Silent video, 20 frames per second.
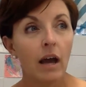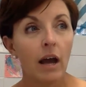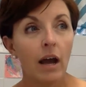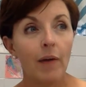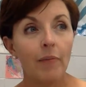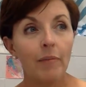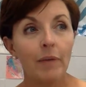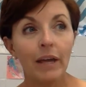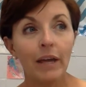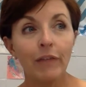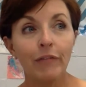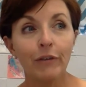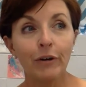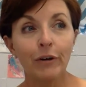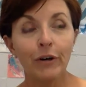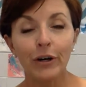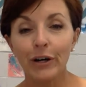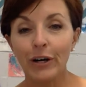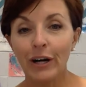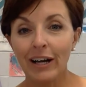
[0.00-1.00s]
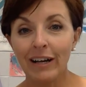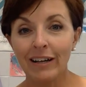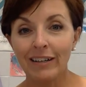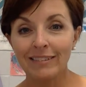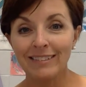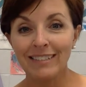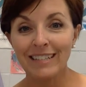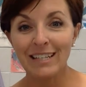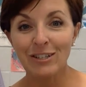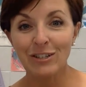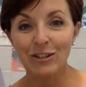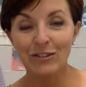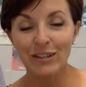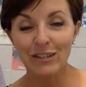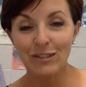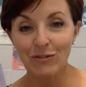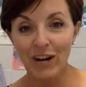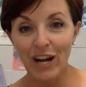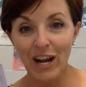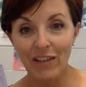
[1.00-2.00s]
If you're a teacher
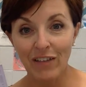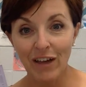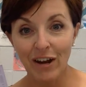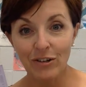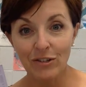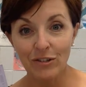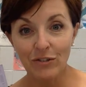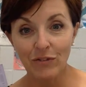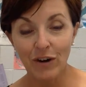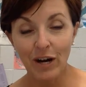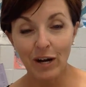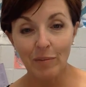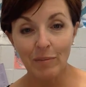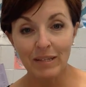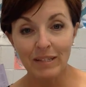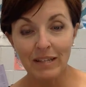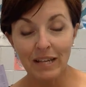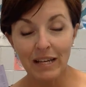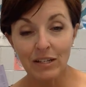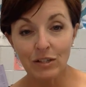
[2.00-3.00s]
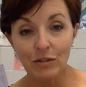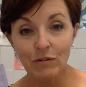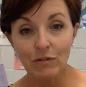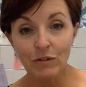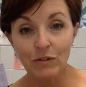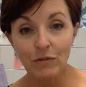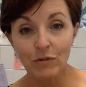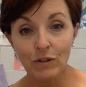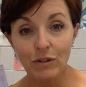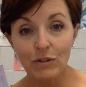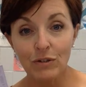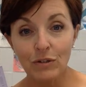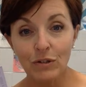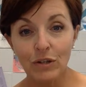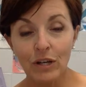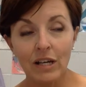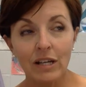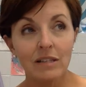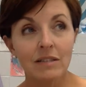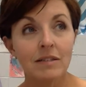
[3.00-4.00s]
that's writing letters of recommendations for
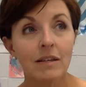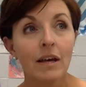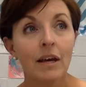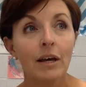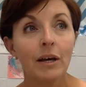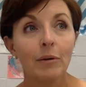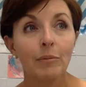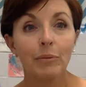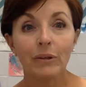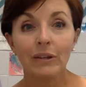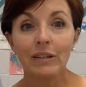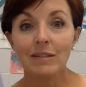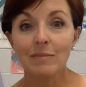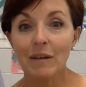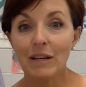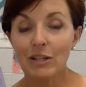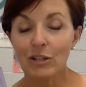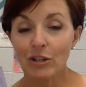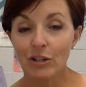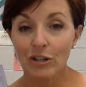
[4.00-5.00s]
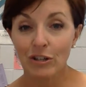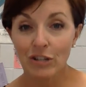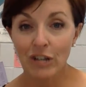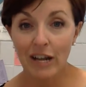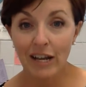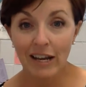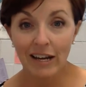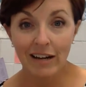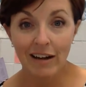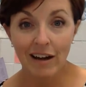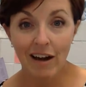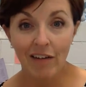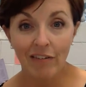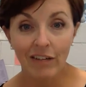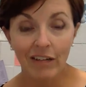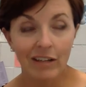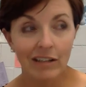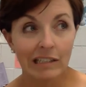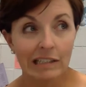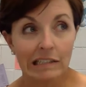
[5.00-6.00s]
students, please make sure you're checking
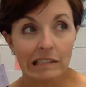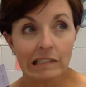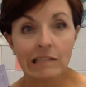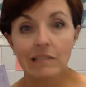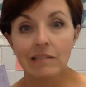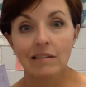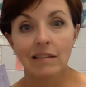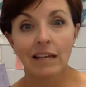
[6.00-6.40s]
Naviance.